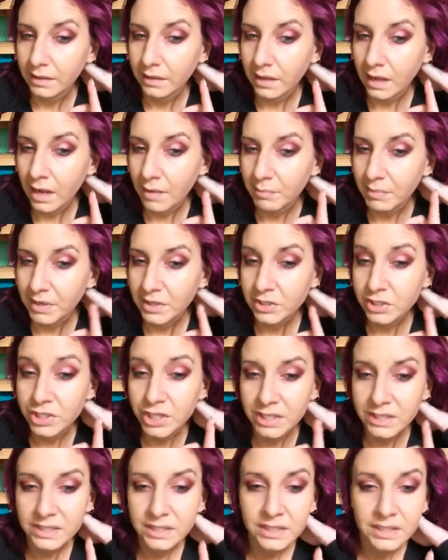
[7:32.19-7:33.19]
up
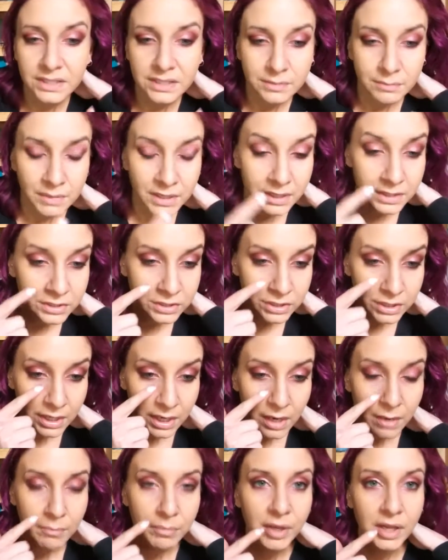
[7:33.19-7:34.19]
just a smidge.
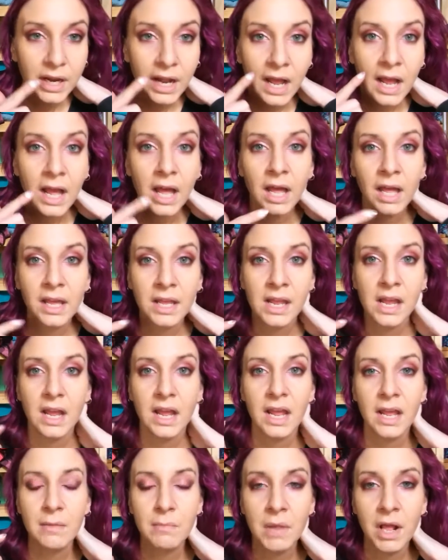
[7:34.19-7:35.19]
But I
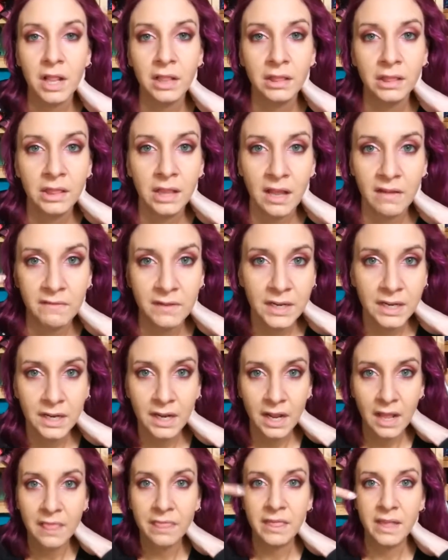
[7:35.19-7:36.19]
am
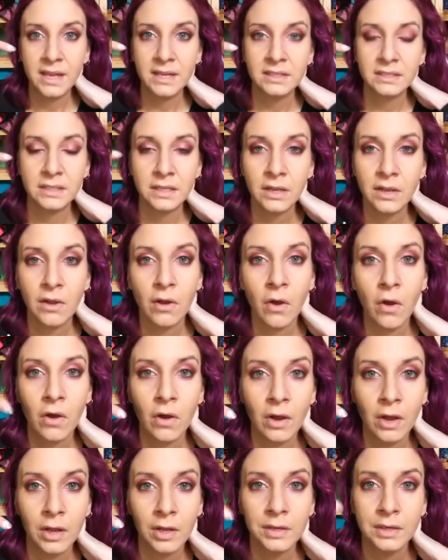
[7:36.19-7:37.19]
loving this
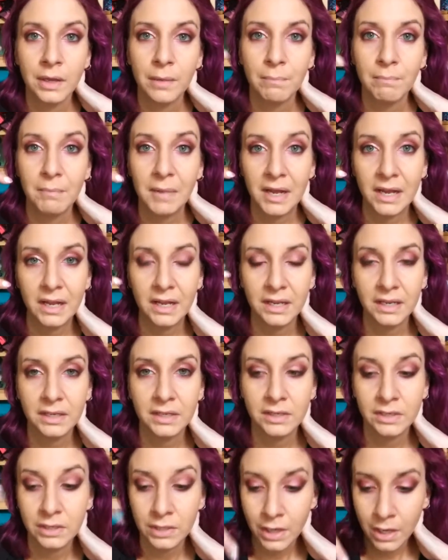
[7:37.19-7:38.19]
on my
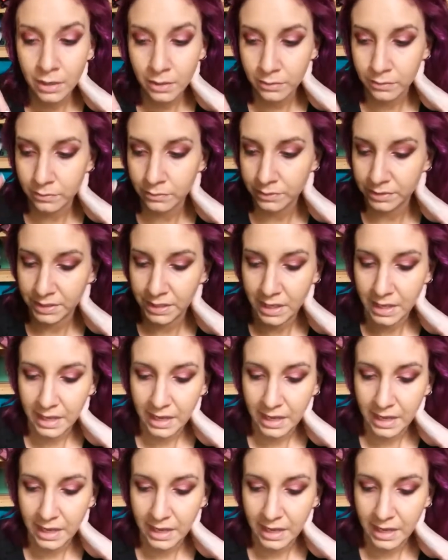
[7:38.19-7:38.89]
nose,